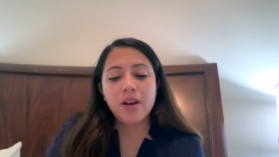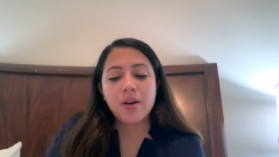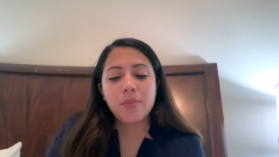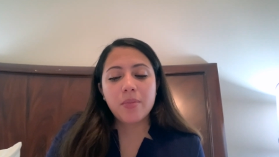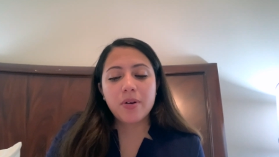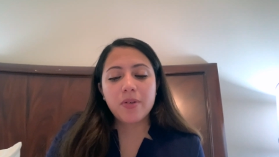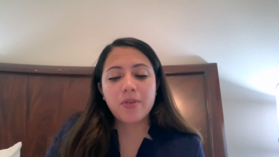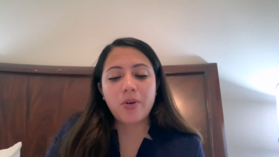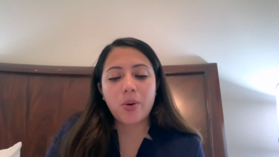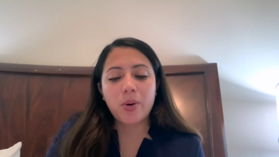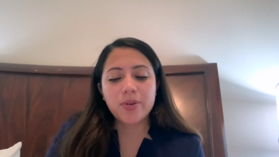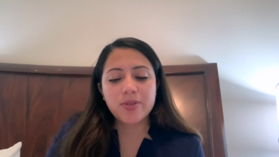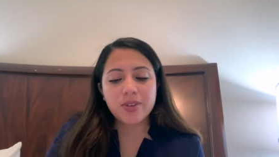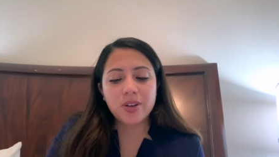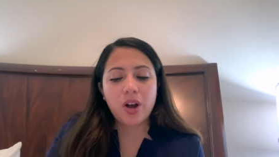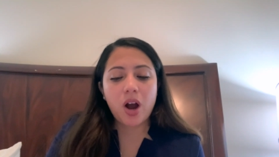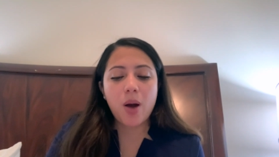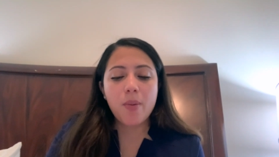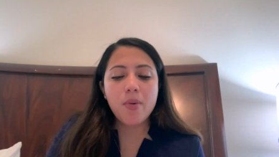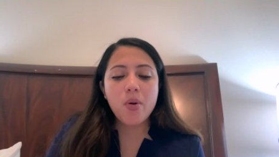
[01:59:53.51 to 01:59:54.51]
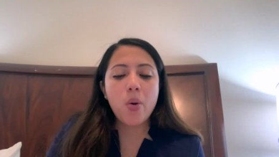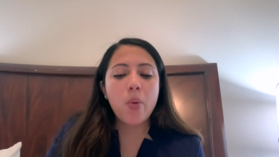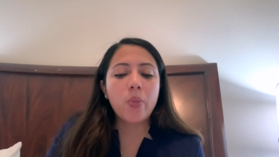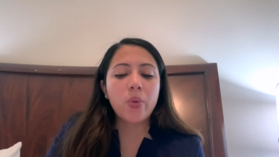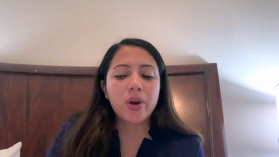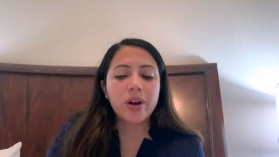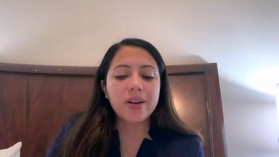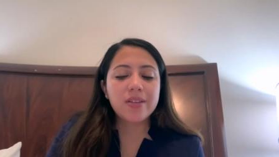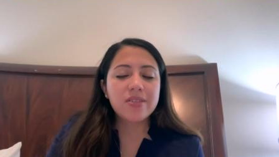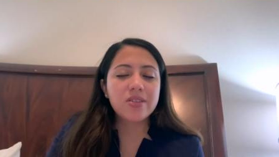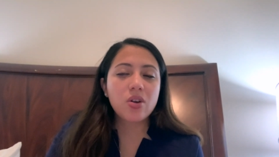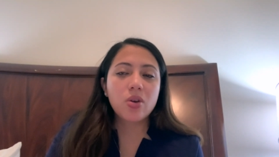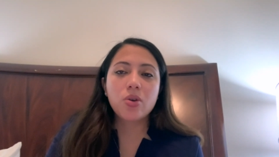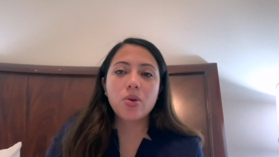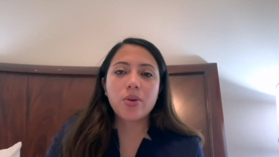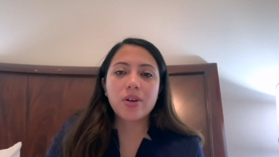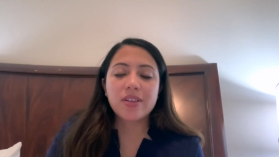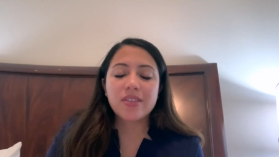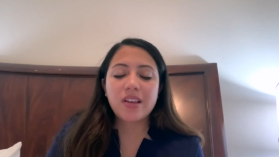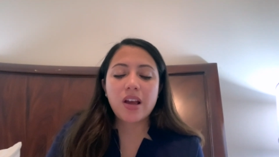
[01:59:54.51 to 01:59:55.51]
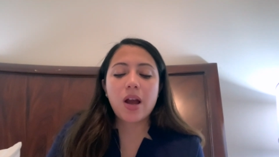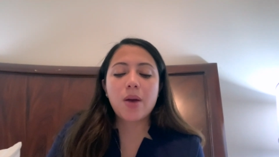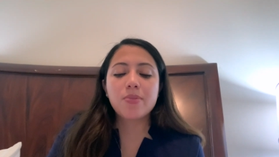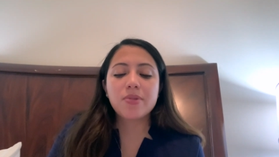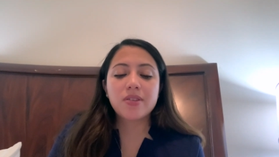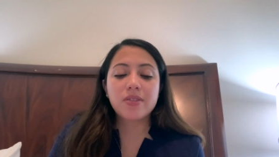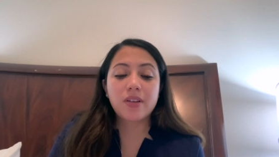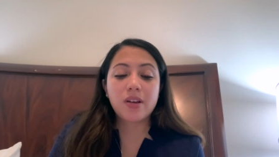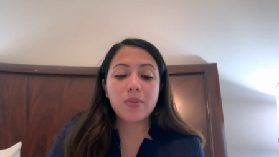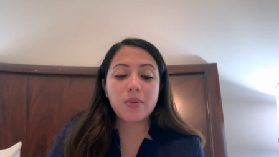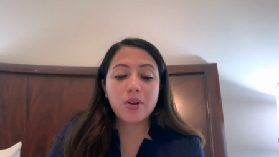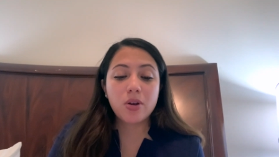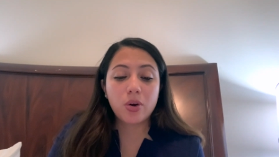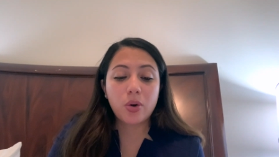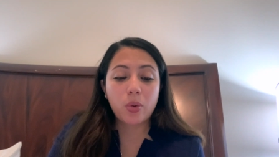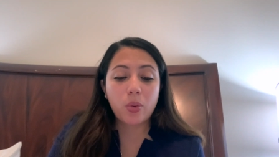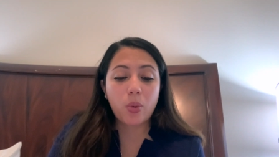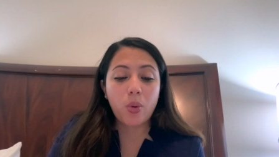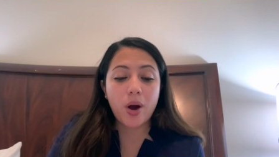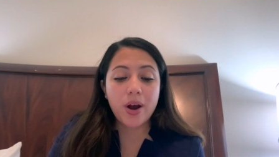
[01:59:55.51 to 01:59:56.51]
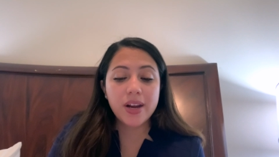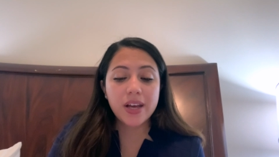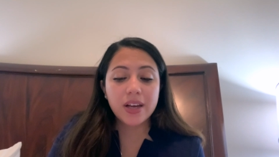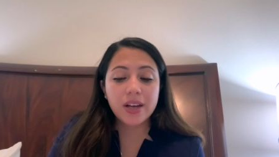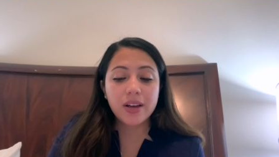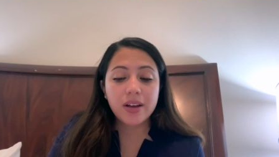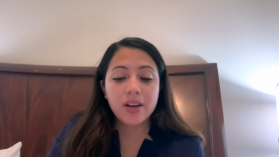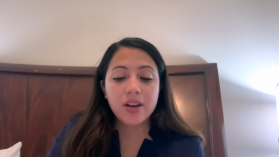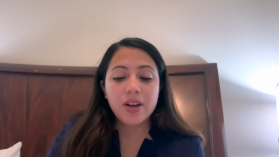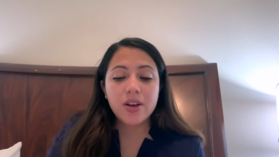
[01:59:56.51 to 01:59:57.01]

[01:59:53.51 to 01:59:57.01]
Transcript: But of course, the common one we're going to see on your exams is going to be a chronic.